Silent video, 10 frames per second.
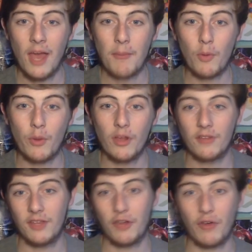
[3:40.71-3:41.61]
But we got
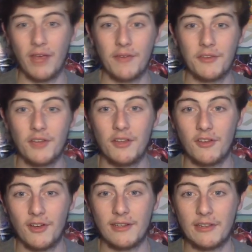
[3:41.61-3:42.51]
to see a grave outside
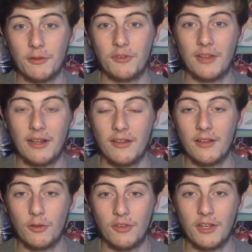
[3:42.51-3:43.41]
titled
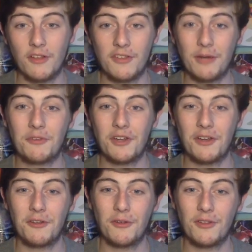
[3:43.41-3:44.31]
Lucille, so that was kind
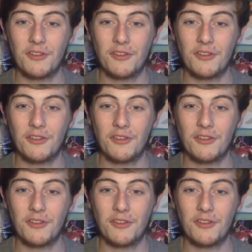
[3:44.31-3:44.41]
of cool.